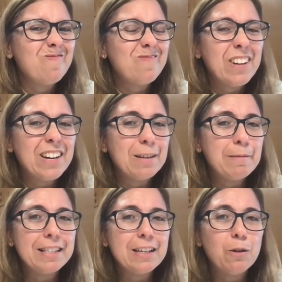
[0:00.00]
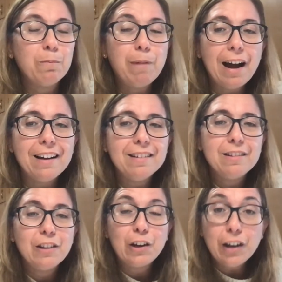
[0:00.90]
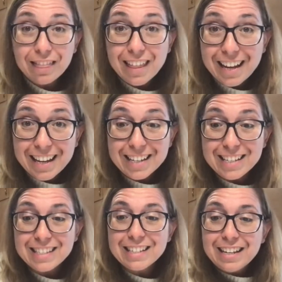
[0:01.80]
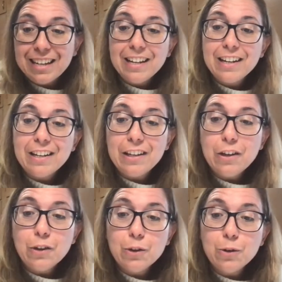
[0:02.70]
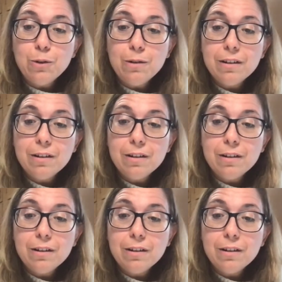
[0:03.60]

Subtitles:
you're going to miss out. But the good thing is you